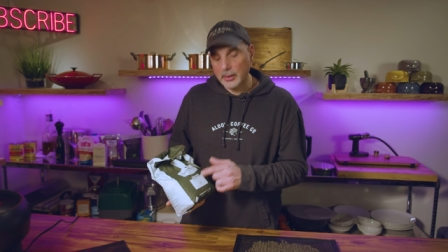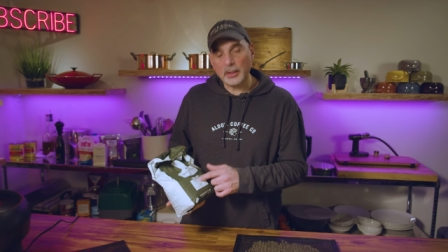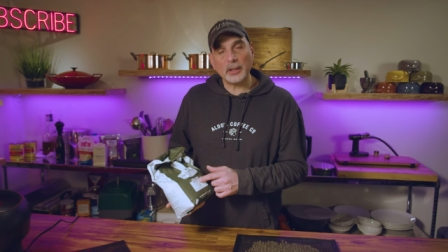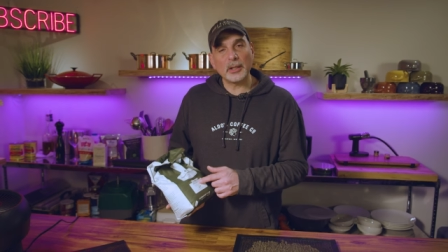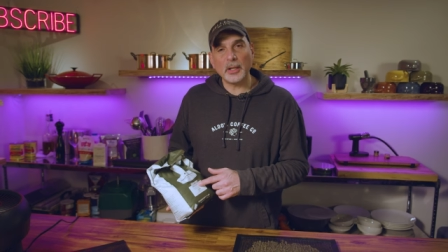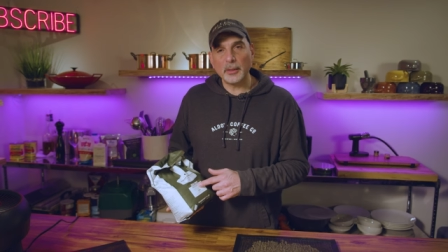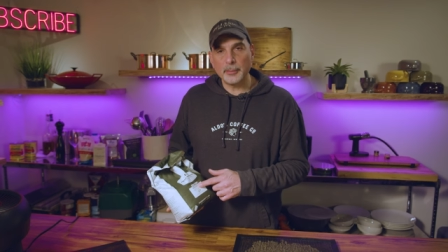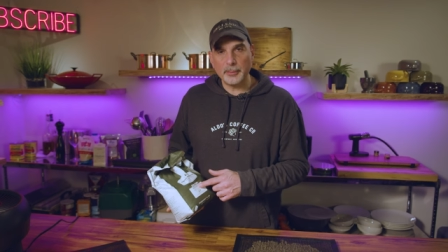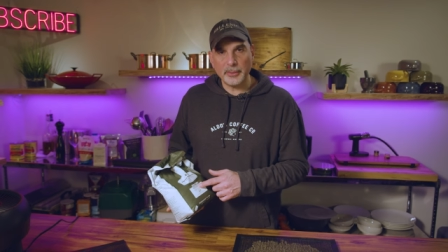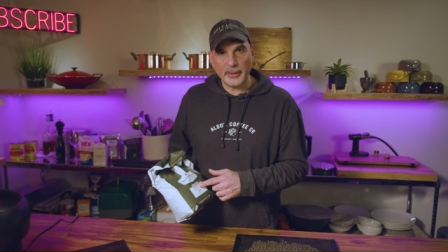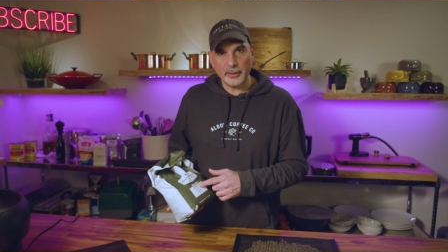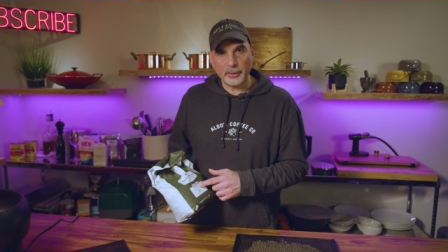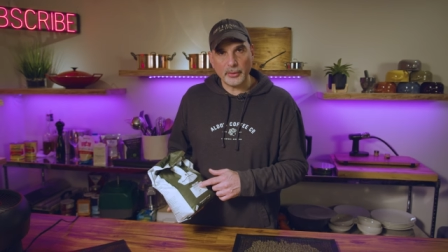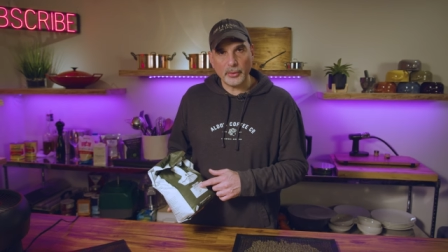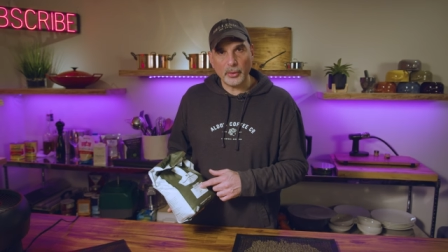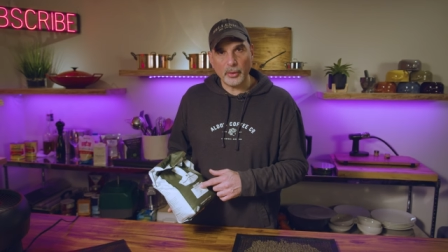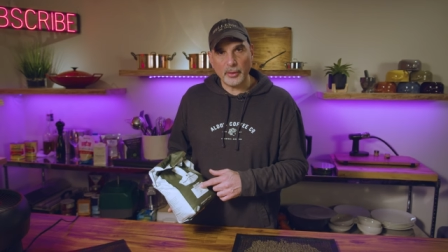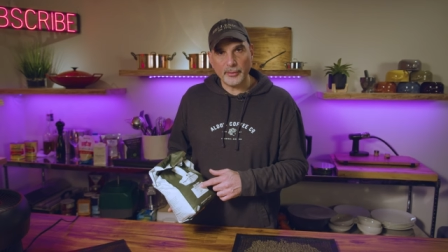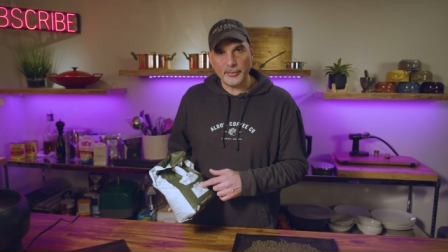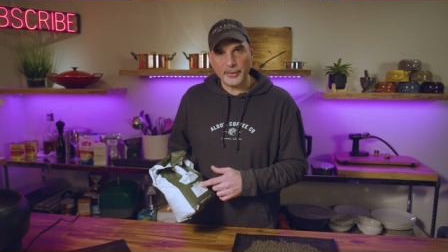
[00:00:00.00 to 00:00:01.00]
a
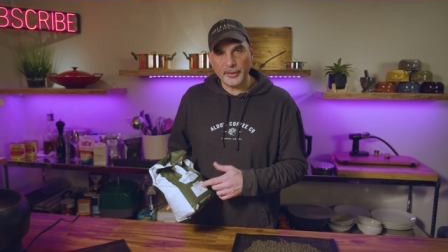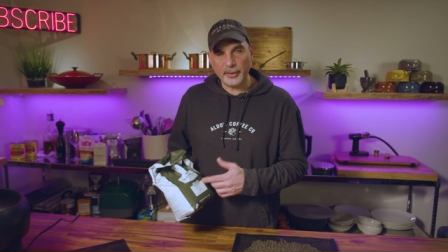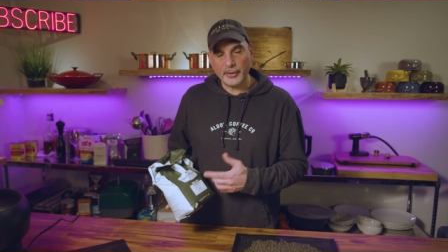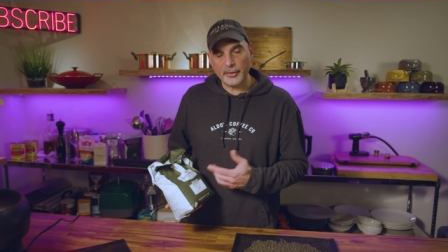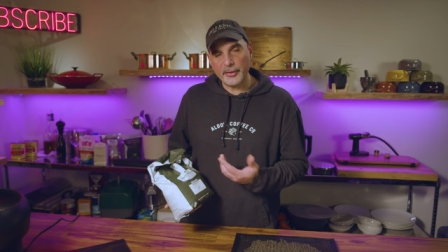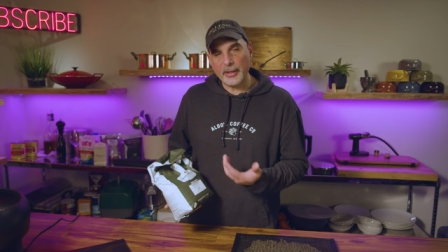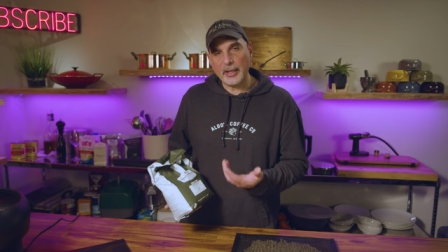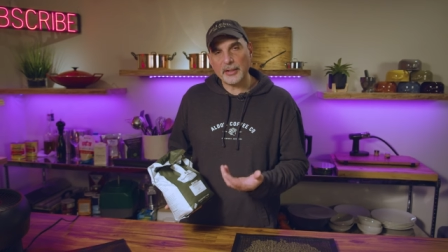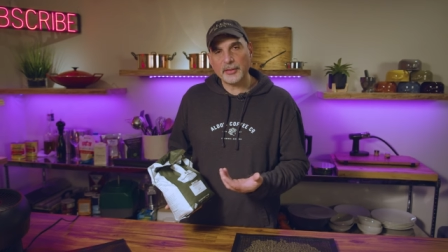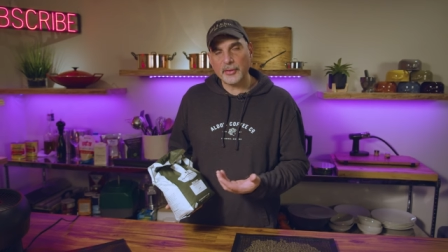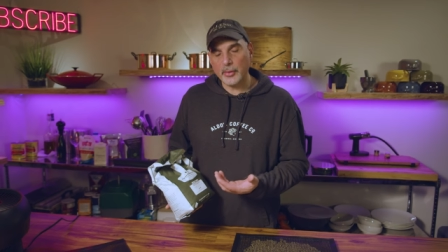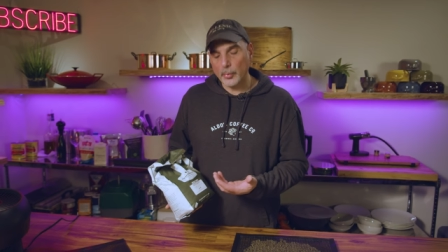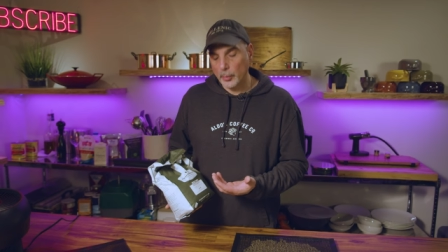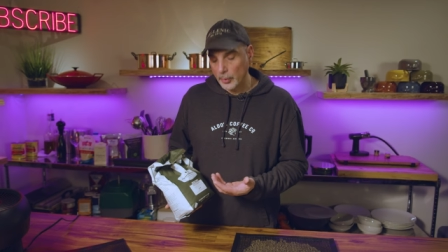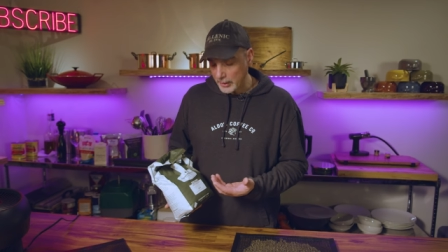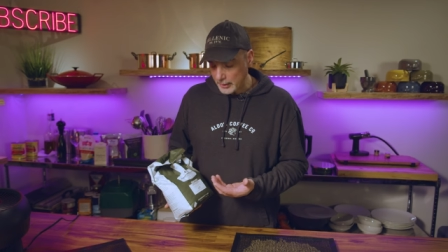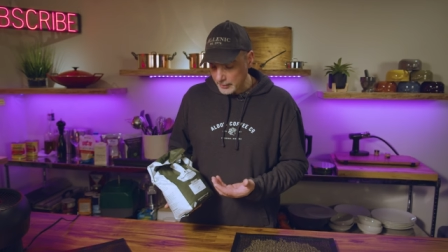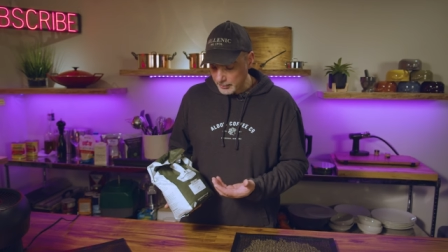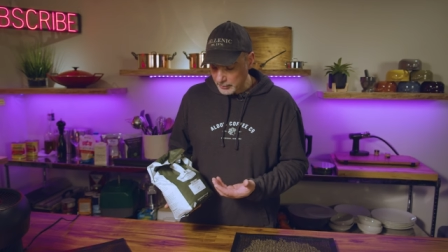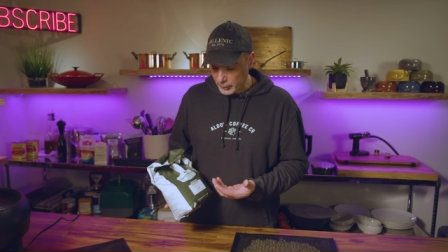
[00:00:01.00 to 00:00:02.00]
Colombian coffee because that's
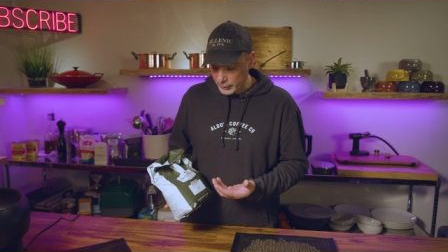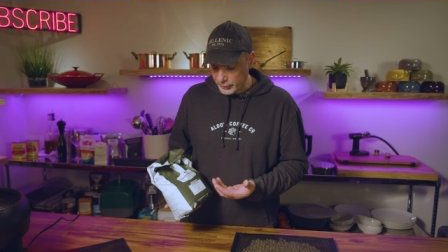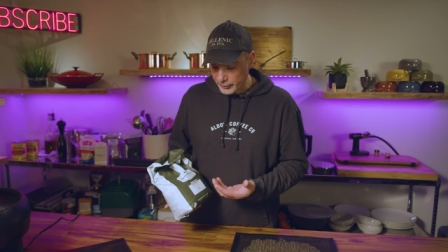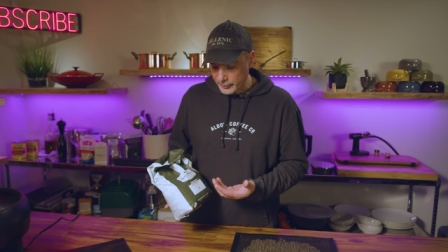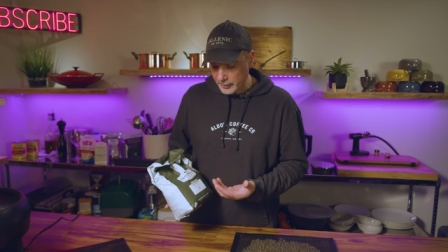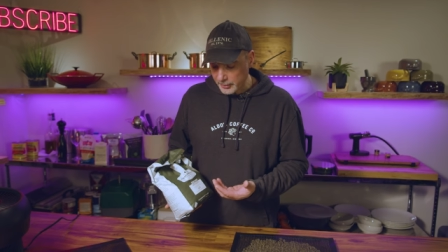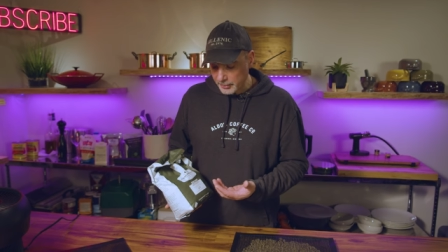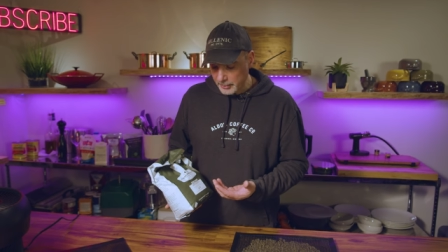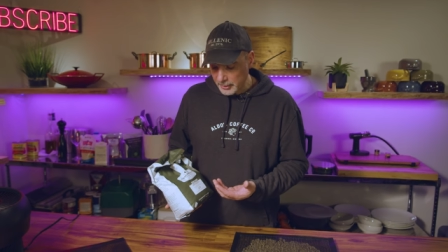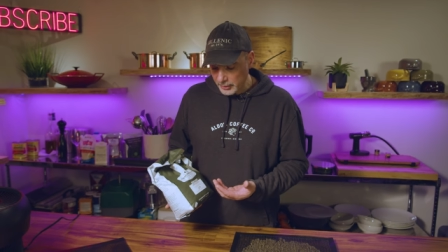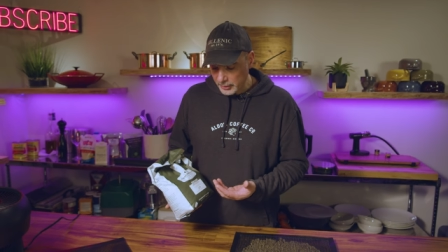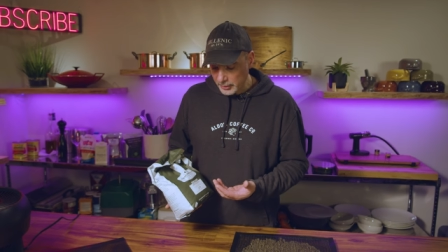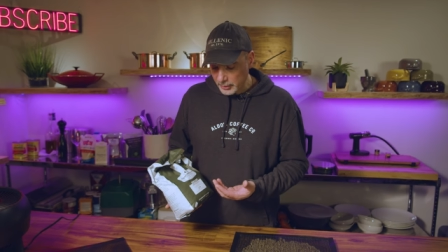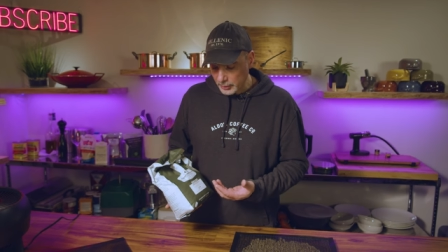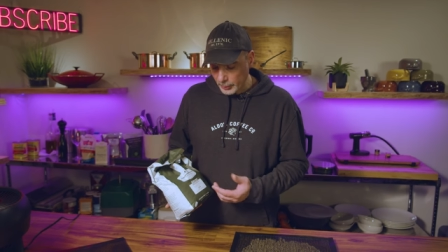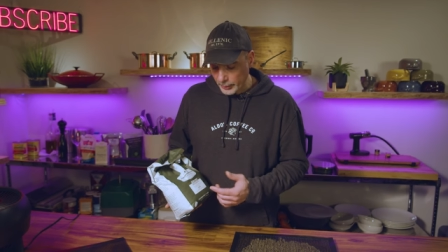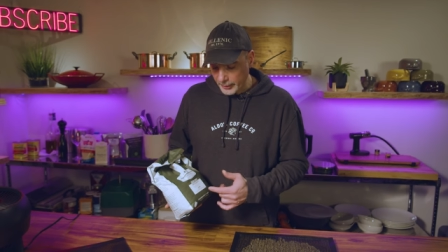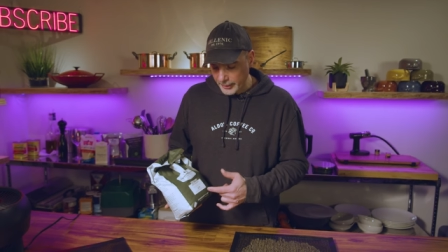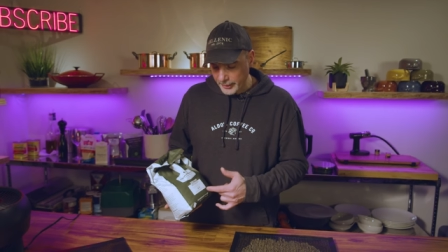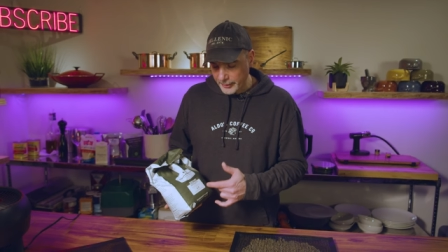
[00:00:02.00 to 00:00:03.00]
the one I'm most
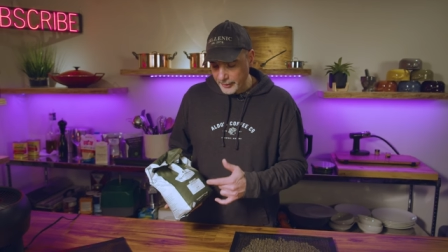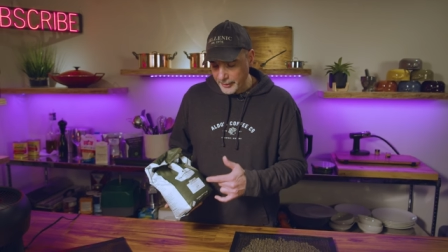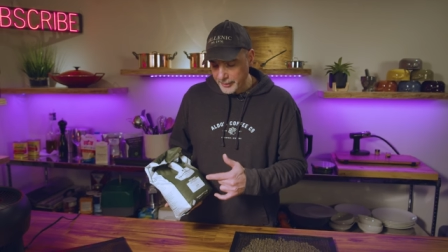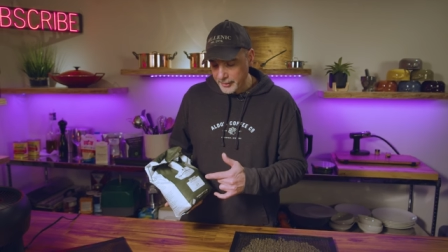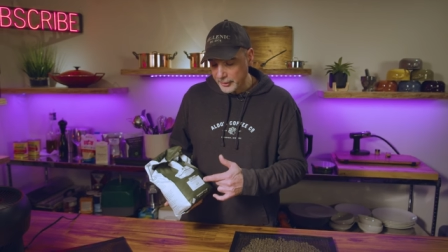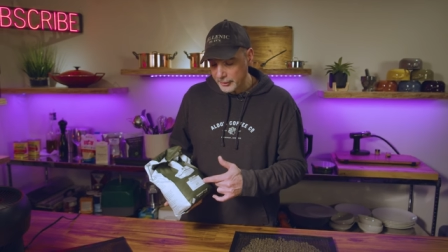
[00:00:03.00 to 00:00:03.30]
familiar with.